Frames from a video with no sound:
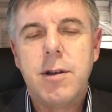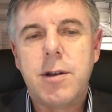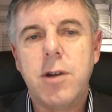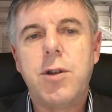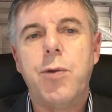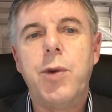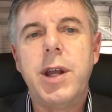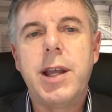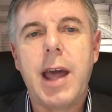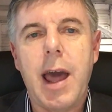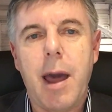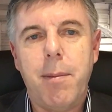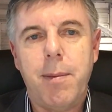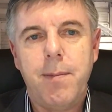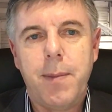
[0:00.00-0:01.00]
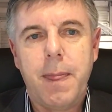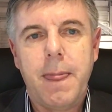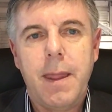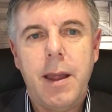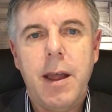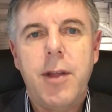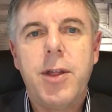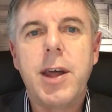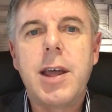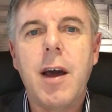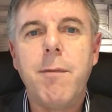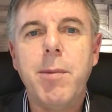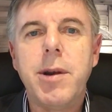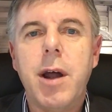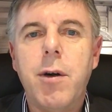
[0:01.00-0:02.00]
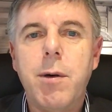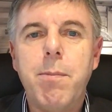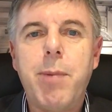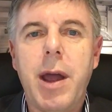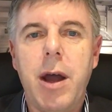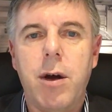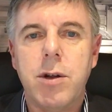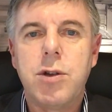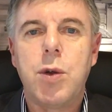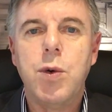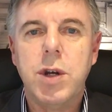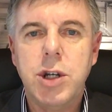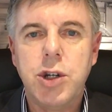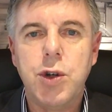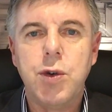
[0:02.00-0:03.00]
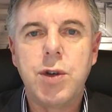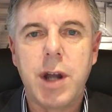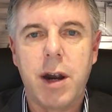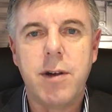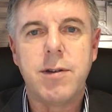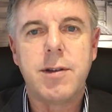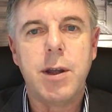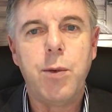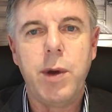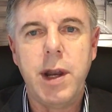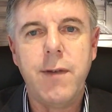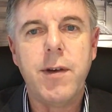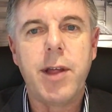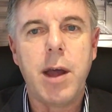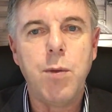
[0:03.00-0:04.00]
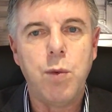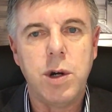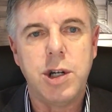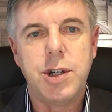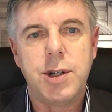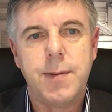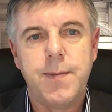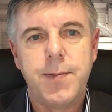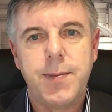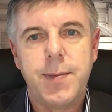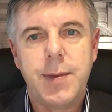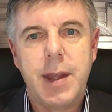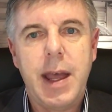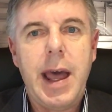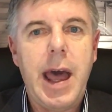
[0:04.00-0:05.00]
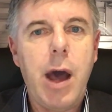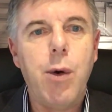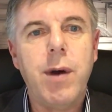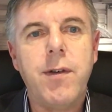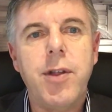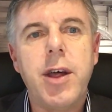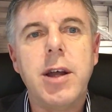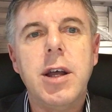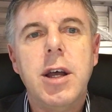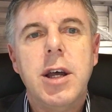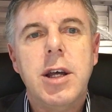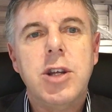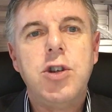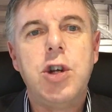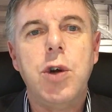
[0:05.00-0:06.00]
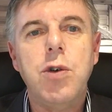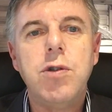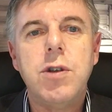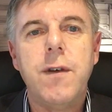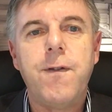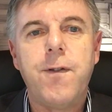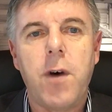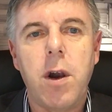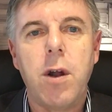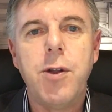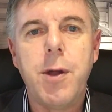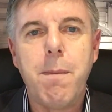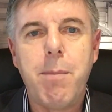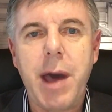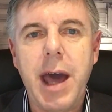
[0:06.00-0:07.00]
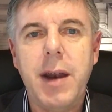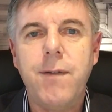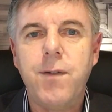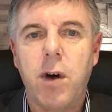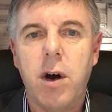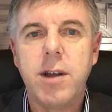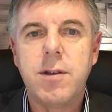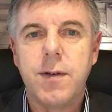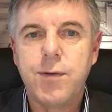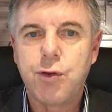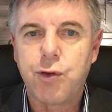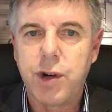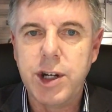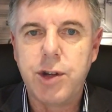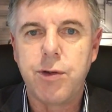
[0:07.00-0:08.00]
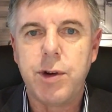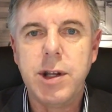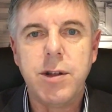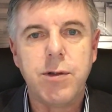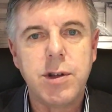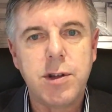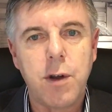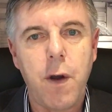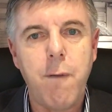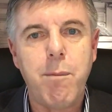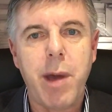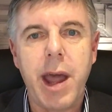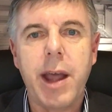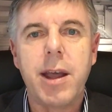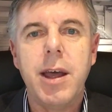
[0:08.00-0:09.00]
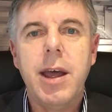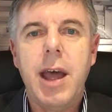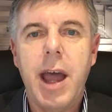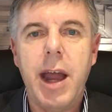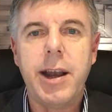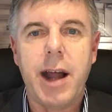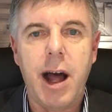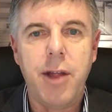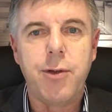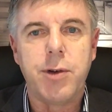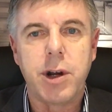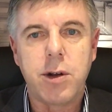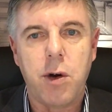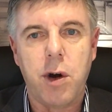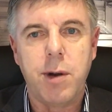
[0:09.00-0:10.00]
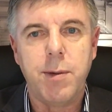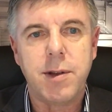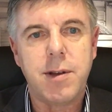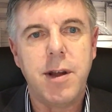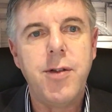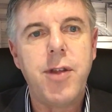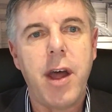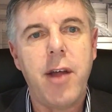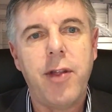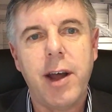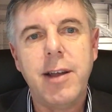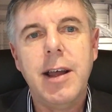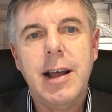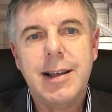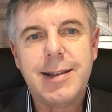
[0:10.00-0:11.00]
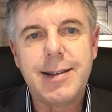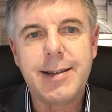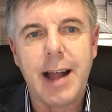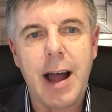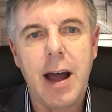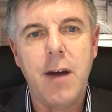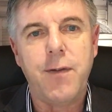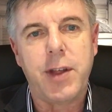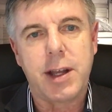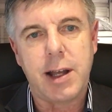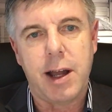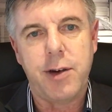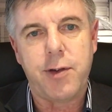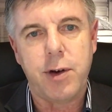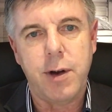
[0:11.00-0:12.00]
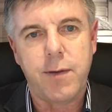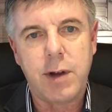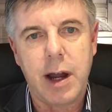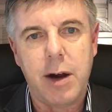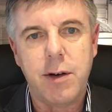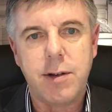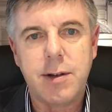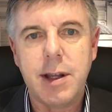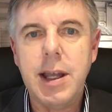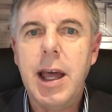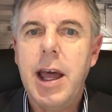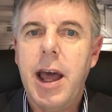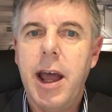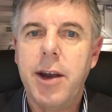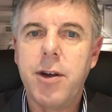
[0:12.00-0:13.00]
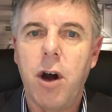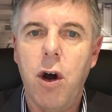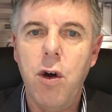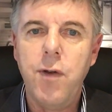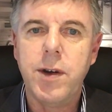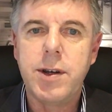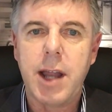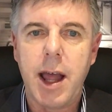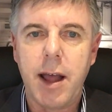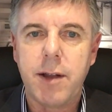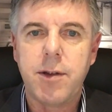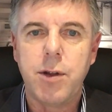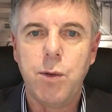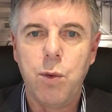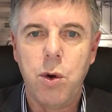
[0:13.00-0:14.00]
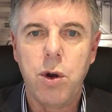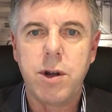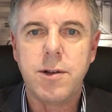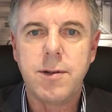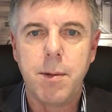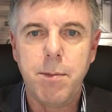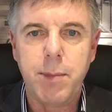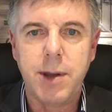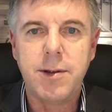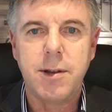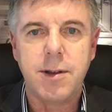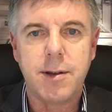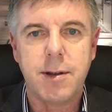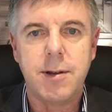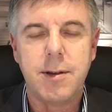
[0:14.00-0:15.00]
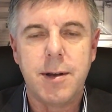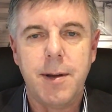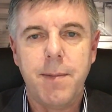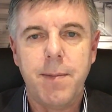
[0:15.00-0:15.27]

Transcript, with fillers: So to recap, the government are empowered to issue currency whenever they wish. However, they choose to follow the bad advice of Treasury, the Reserve Bank, and other economists in that they starve the country of currency and overtax the workers and businesses.